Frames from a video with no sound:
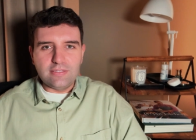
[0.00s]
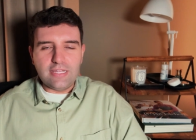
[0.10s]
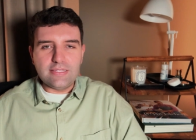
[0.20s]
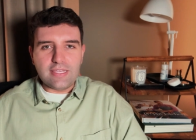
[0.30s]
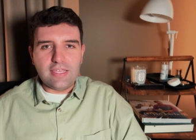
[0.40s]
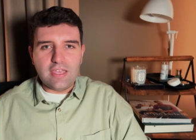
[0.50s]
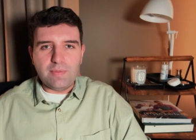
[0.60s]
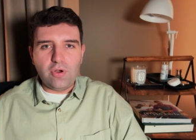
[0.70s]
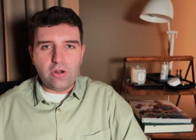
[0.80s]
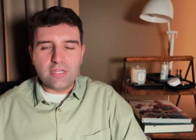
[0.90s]
in
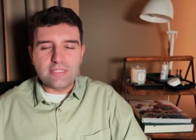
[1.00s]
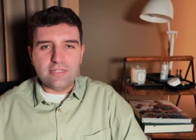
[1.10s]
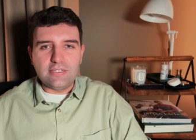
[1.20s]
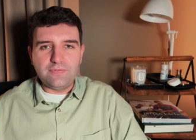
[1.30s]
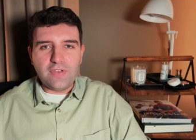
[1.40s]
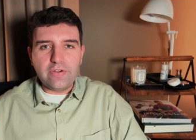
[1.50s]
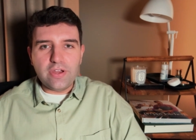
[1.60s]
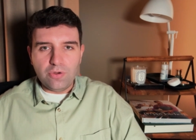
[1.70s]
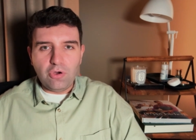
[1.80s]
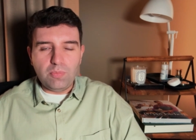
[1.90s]
skincare products, it is very
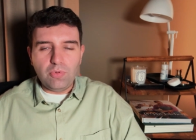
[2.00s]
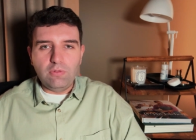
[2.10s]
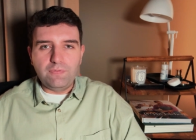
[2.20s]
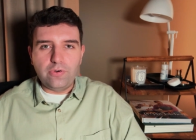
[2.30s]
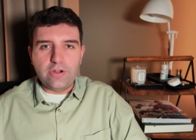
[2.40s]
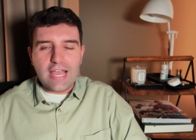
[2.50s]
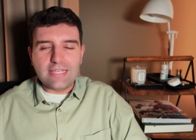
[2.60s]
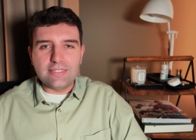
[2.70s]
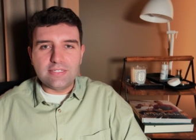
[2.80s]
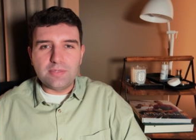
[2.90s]
normal for an
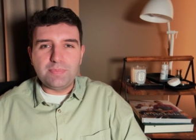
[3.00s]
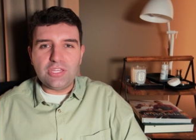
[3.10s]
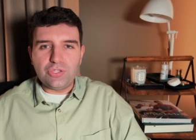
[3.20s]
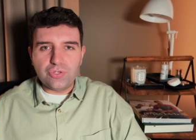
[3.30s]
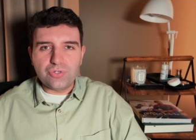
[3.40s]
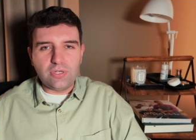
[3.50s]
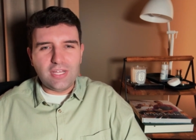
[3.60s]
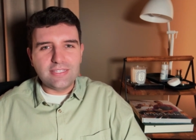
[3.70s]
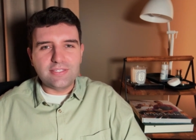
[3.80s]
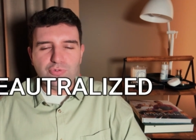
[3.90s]
acid to be
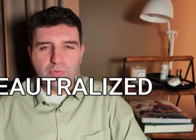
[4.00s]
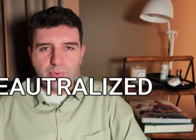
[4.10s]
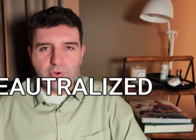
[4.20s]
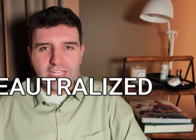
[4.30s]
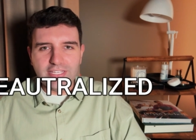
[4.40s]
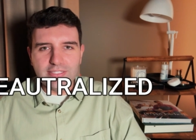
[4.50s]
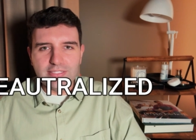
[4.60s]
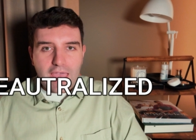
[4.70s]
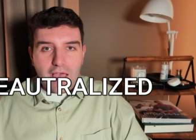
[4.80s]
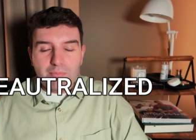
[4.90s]
neutralized to a
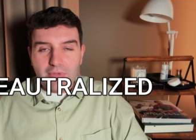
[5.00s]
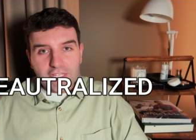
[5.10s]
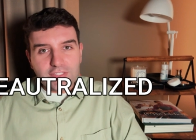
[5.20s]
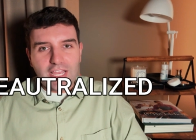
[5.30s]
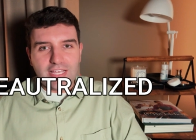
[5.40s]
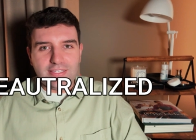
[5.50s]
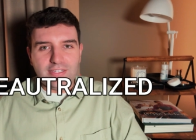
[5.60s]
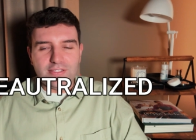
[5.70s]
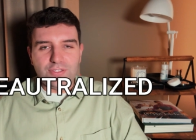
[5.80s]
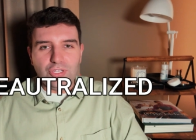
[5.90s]
point. How much
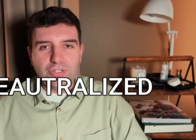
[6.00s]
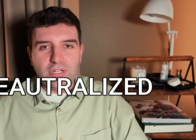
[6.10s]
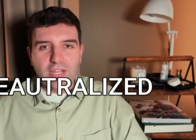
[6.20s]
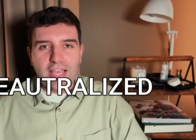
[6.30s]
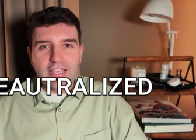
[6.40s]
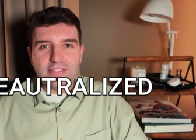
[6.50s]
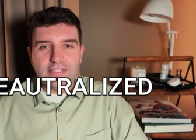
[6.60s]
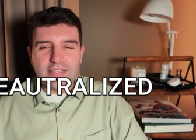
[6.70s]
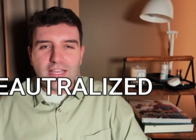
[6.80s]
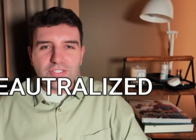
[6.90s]
acid is neutralized
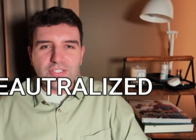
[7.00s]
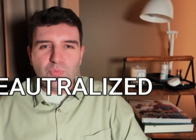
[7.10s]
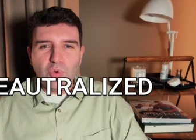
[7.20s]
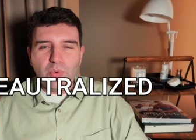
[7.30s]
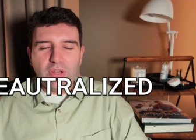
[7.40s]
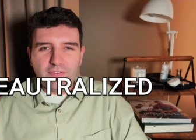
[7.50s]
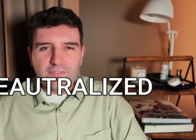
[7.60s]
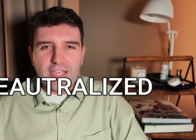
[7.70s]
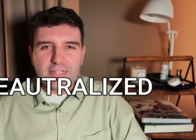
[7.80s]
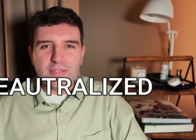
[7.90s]
is actually what will
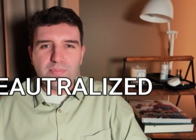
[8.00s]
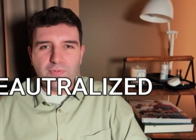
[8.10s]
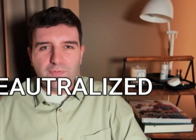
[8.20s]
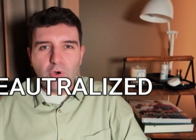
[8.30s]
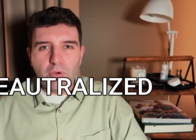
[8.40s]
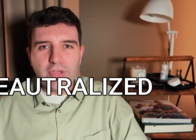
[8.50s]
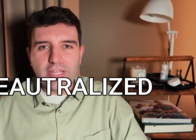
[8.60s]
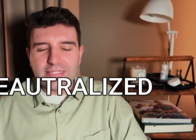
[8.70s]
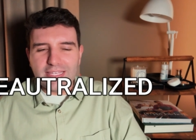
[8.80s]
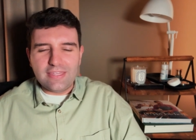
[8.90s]
affect the
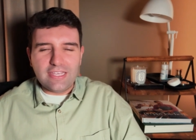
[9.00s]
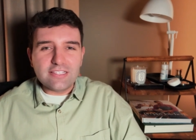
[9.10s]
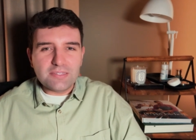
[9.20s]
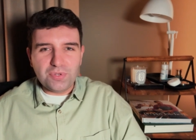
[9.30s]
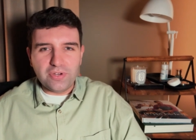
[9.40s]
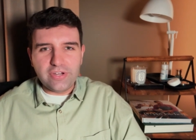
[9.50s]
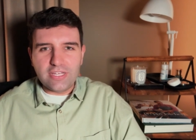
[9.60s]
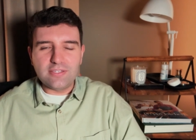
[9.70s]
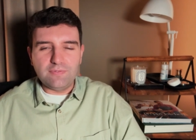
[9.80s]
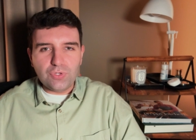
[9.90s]
performance and the
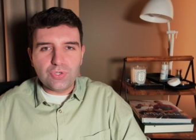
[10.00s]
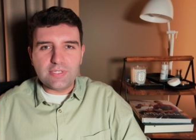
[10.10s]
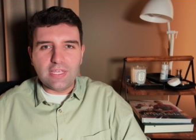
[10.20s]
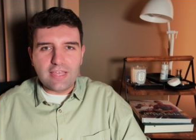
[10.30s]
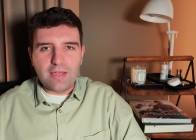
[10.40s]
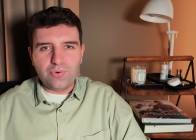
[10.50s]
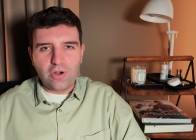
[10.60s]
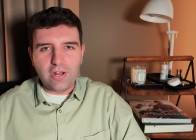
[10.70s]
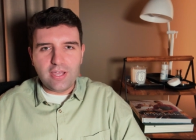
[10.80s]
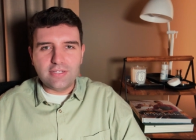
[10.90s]
experience of using that
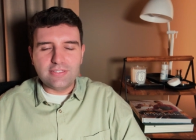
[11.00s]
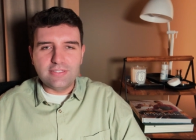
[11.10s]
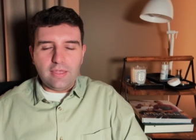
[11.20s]
product